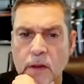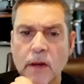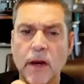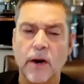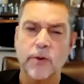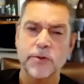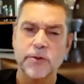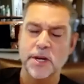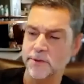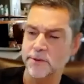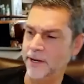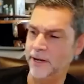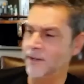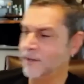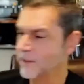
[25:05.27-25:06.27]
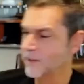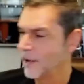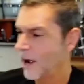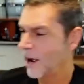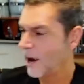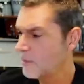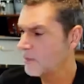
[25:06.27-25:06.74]
Also,
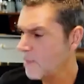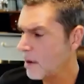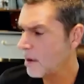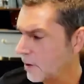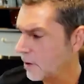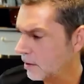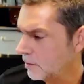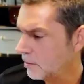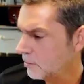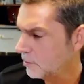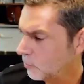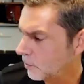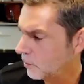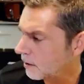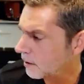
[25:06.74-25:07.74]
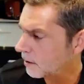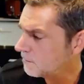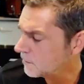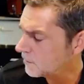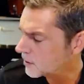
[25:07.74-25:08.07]
I remember when I first